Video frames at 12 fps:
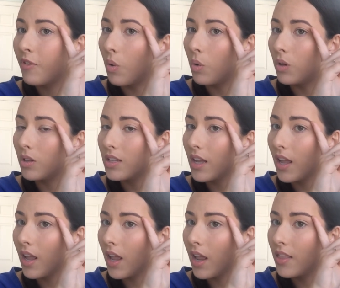fold
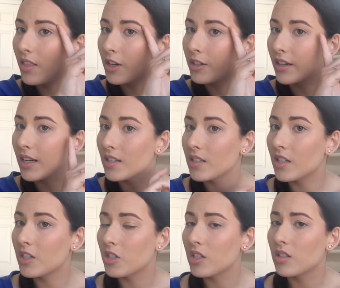in the crease and
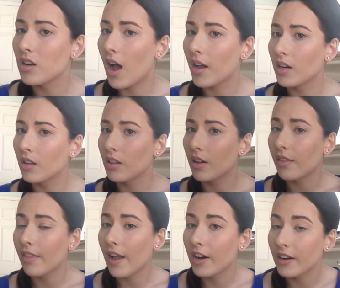it's just not going to
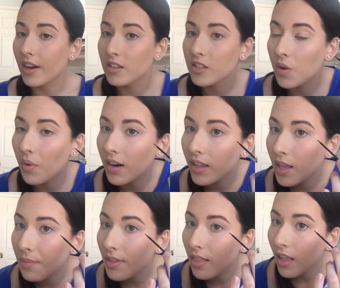look that great. So you want to
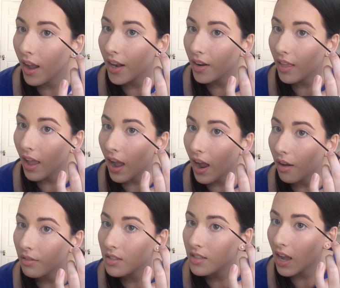keep the line on the
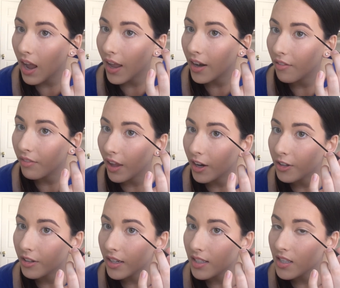outside of that
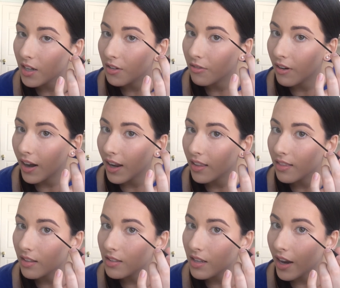crease, like right in
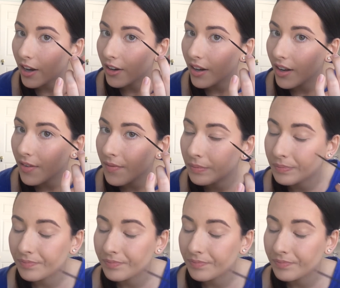this area.